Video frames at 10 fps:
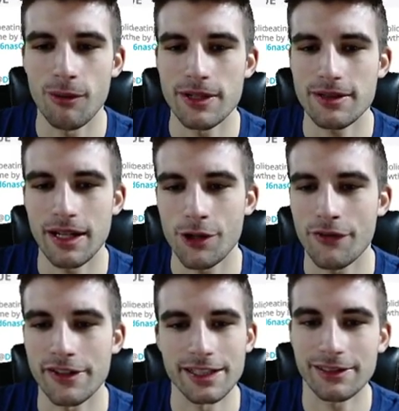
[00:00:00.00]
which I don't know
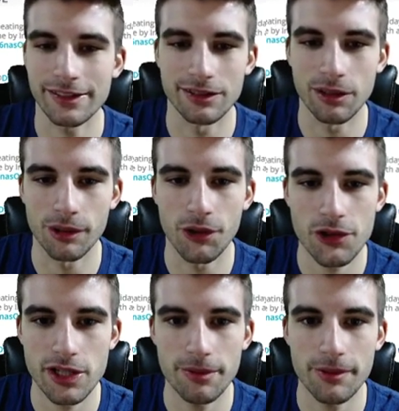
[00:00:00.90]
if it's going to lead to lower
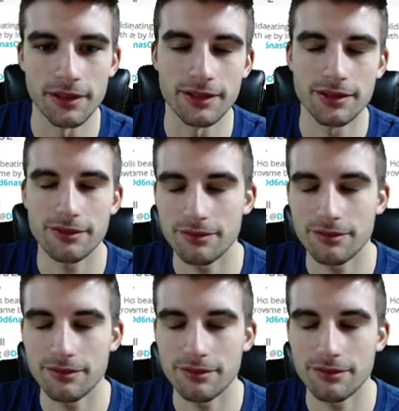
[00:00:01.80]
ownership because,